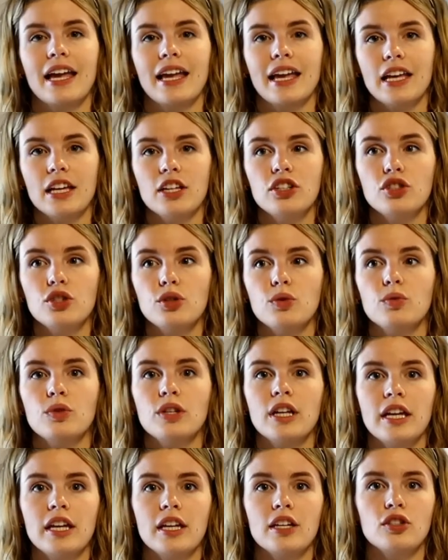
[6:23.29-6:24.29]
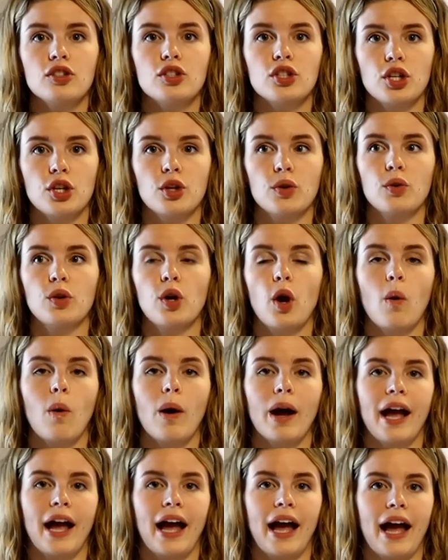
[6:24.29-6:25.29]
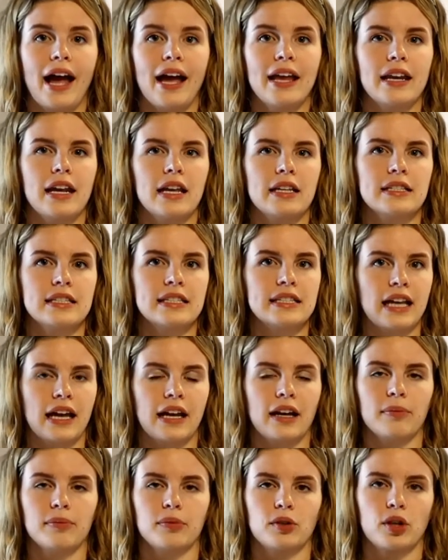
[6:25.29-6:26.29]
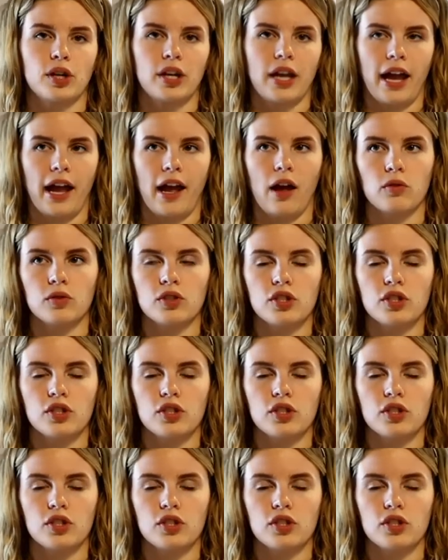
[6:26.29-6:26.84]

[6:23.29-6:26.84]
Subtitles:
is you need to go ahead and set up their account.